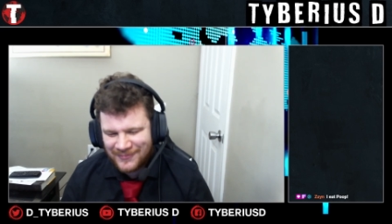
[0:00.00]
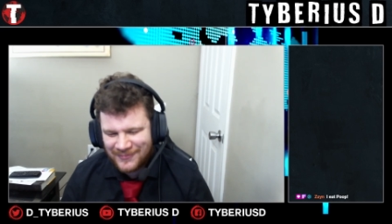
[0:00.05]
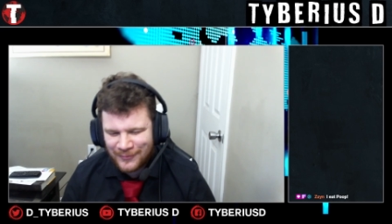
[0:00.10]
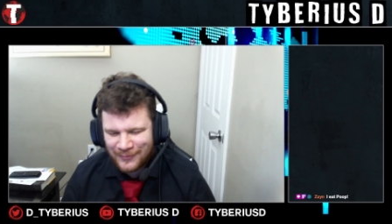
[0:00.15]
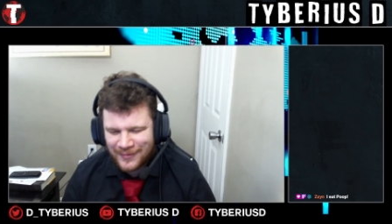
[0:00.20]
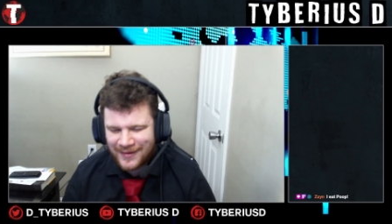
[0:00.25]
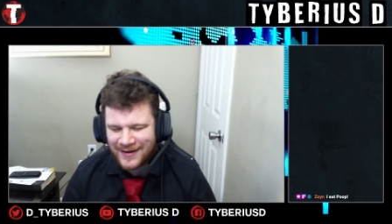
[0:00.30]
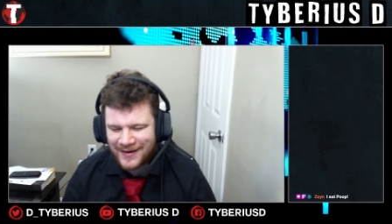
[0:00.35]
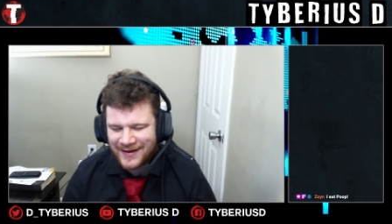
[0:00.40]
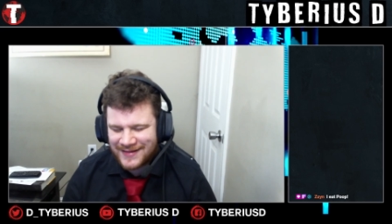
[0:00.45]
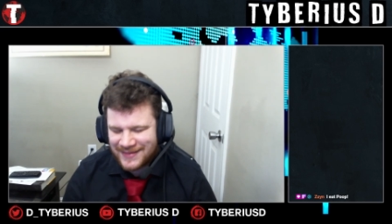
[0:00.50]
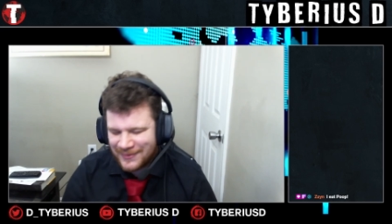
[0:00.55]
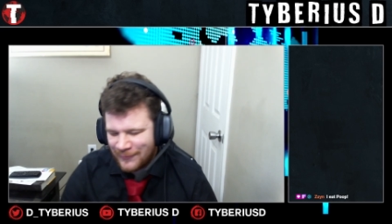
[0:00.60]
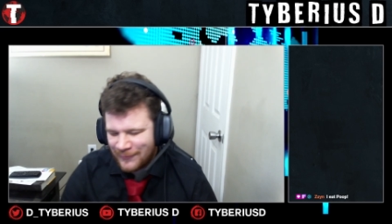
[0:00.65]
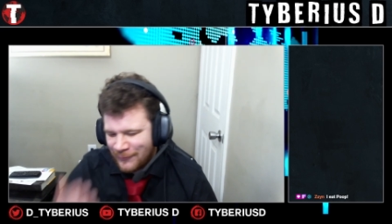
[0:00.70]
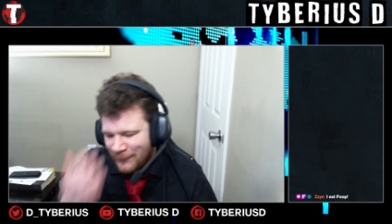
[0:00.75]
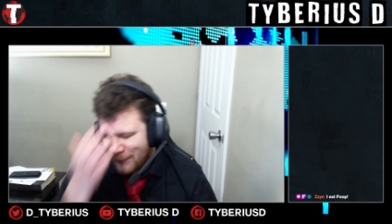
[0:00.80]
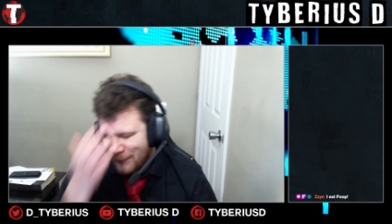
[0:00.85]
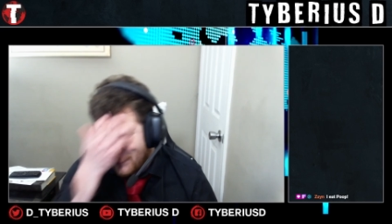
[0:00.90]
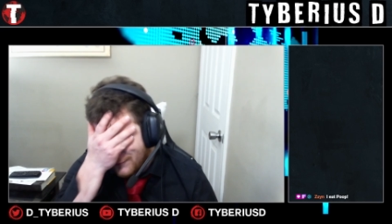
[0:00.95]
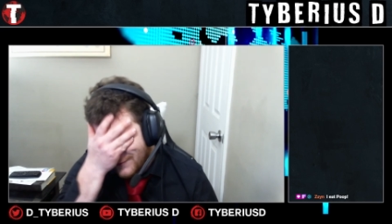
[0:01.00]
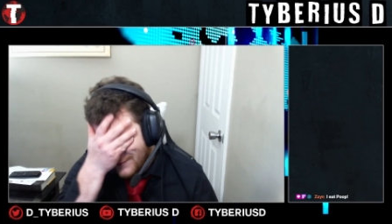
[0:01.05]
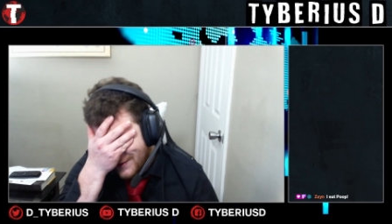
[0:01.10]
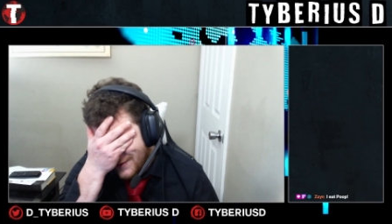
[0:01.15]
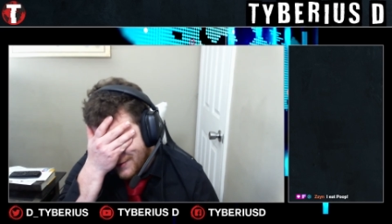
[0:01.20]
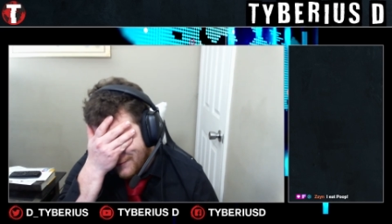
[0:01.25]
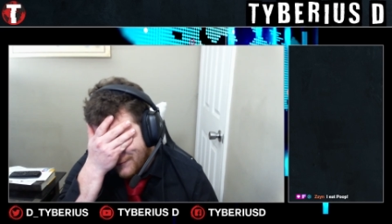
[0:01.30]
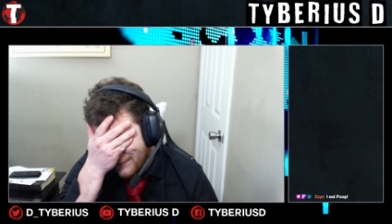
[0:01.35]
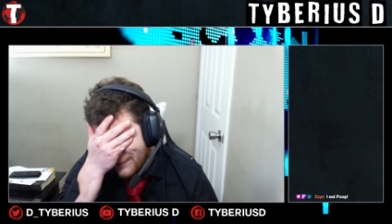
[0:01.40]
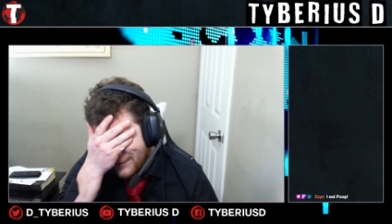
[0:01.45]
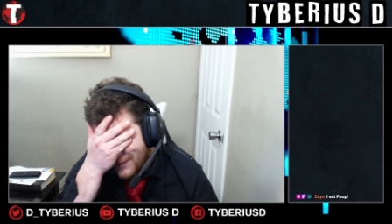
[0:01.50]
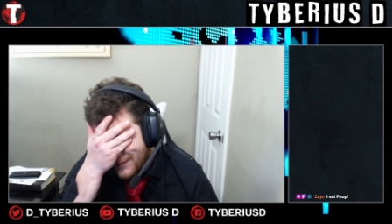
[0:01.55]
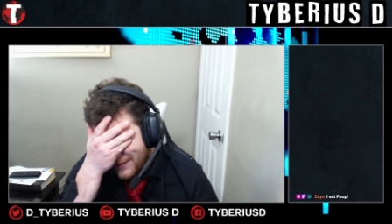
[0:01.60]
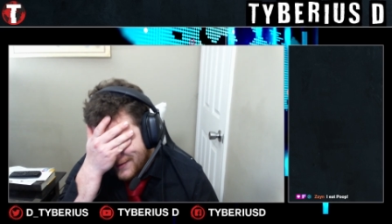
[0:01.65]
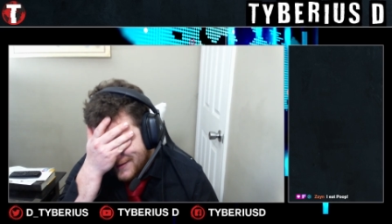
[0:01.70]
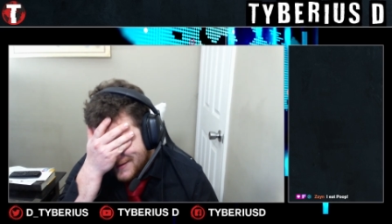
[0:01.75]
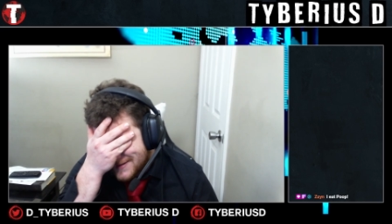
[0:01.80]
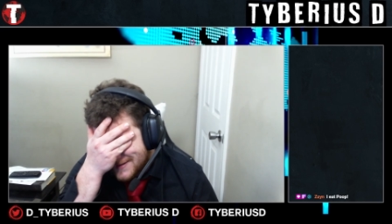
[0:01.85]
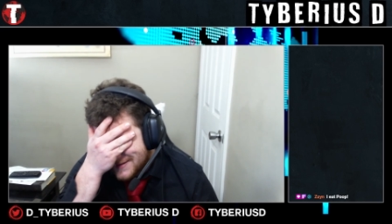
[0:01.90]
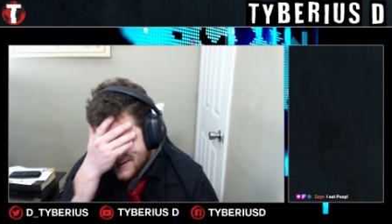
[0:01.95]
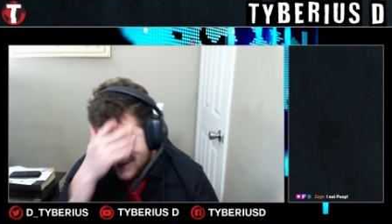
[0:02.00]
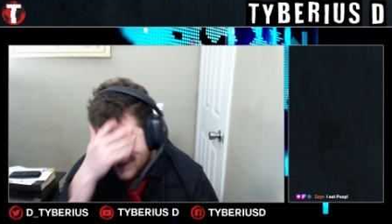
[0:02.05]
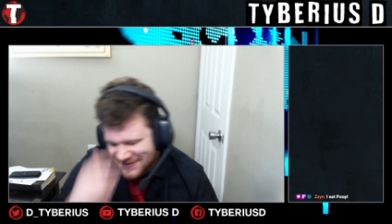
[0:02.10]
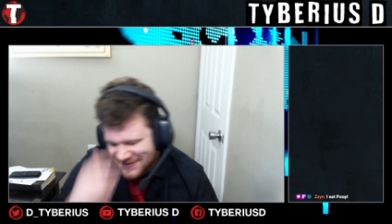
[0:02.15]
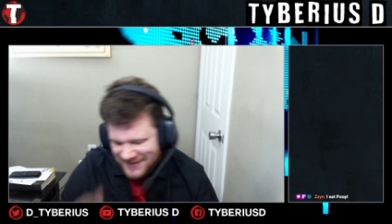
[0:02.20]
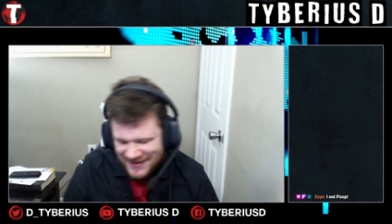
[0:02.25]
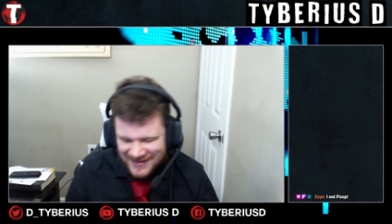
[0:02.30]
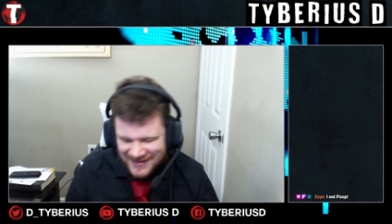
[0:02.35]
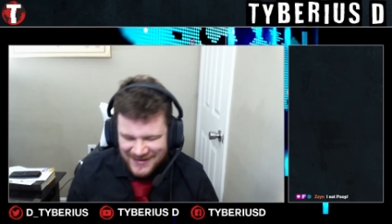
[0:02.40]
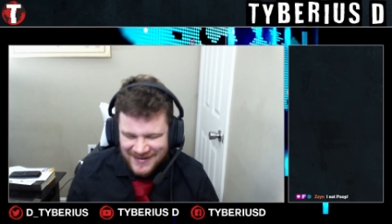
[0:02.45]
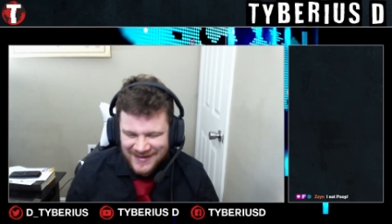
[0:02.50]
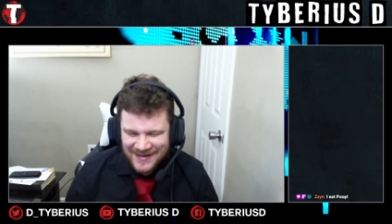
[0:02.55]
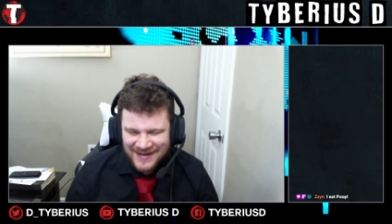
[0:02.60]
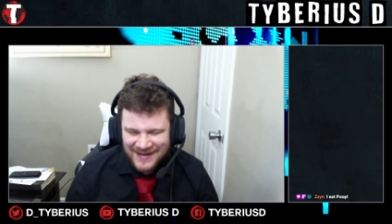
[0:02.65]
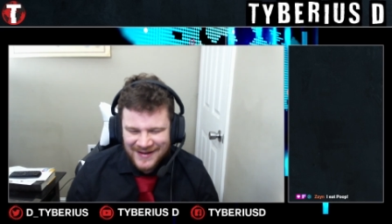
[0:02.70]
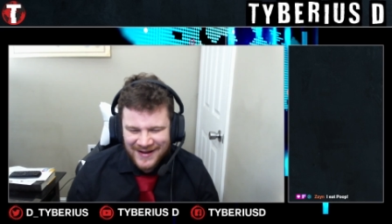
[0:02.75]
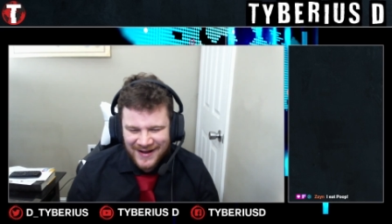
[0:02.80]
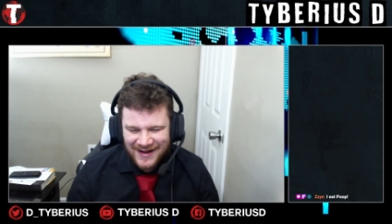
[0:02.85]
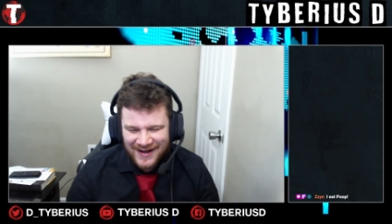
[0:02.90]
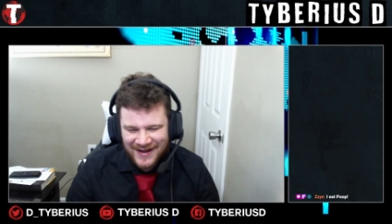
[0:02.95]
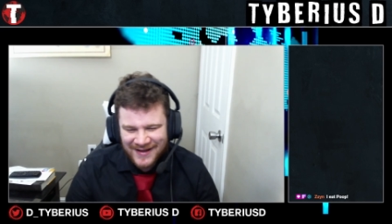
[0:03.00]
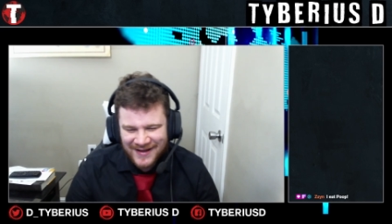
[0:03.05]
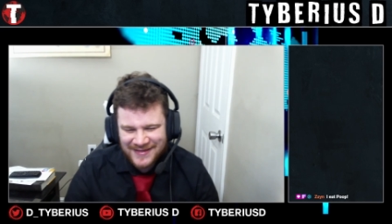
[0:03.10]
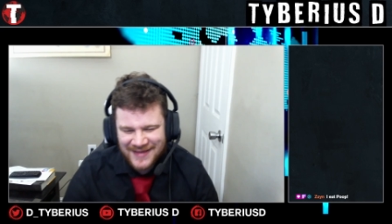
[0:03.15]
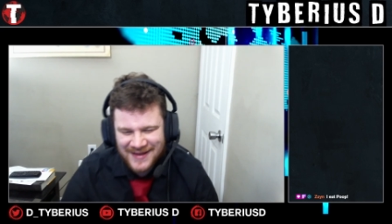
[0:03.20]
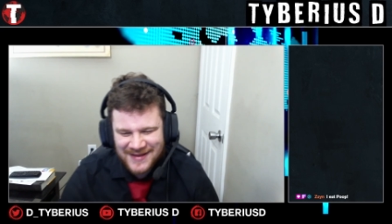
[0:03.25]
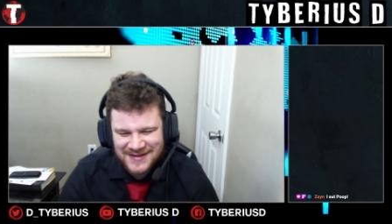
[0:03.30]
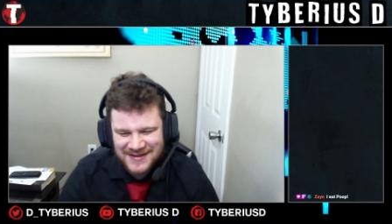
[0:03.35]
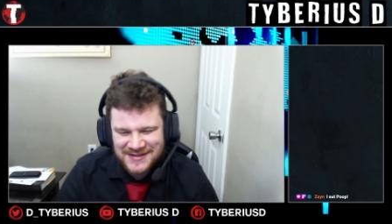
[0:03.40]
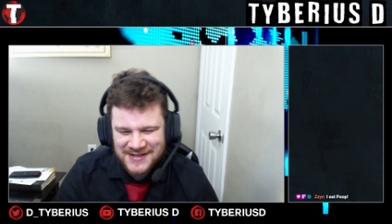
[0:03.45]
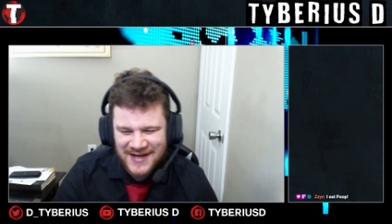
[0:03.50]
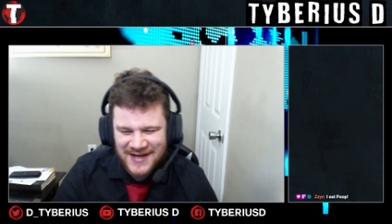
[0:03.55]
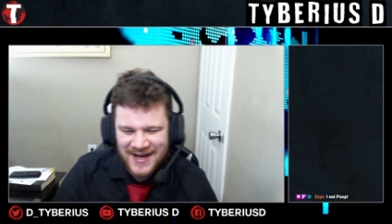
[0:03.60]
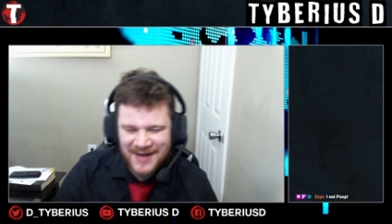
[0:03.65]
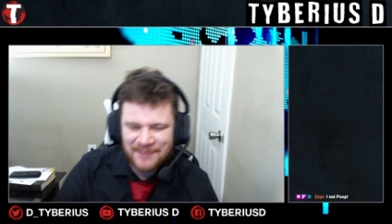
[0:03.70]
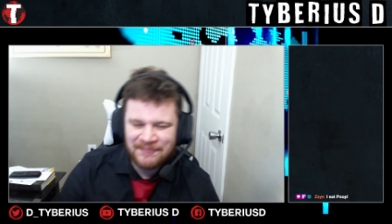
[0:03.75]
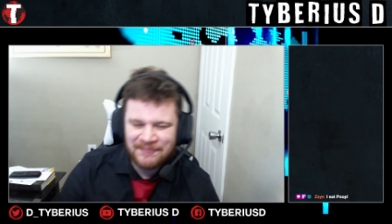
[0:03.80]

what the world, excuse me. Thank you, chat.